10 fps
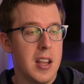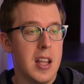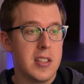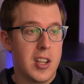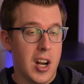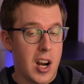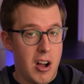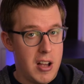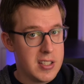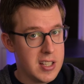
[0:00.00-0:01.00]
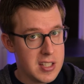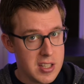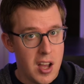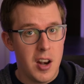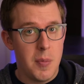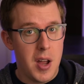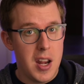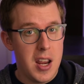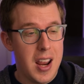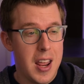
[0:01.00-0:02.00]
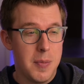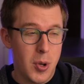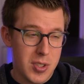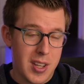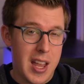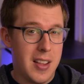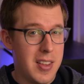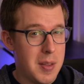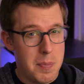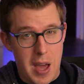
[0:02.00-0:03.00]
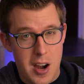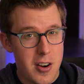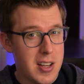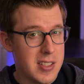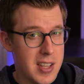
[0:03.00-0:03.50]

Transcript: it's going to cost a ton of money, and most likely the battery